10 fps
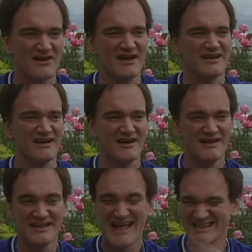all right?
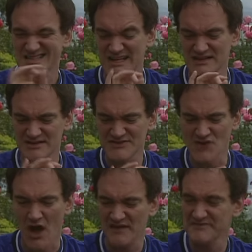
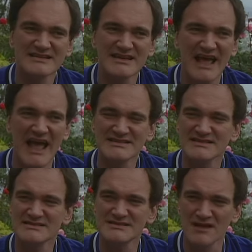Soft. At
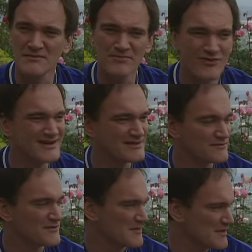some point in
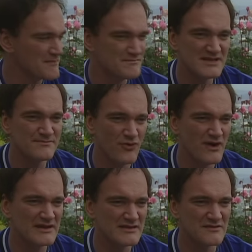the film, about
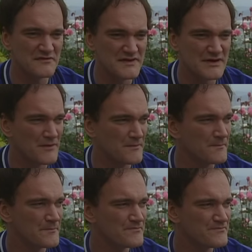midpoint in the
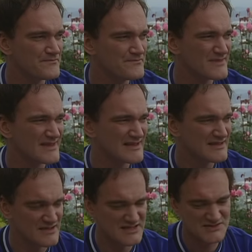film,
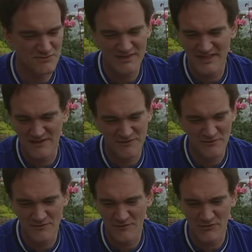this one thing, if
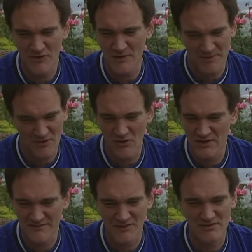you've grown up your
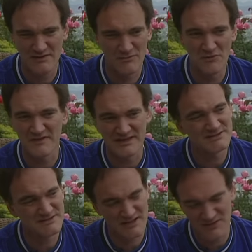whole life going to
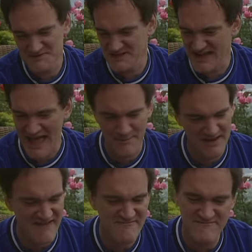movies that you've seen
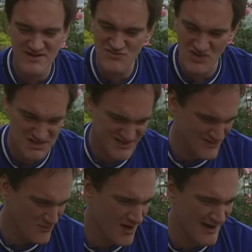happen every once
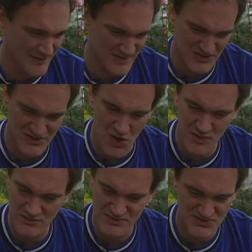in a while, but you
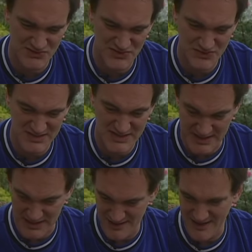know it as soon as you see
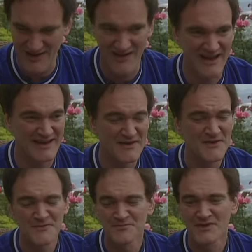it, all right?
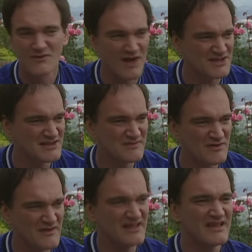Watching the
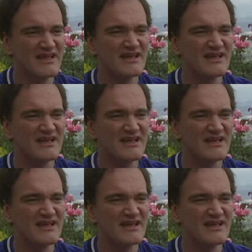movie,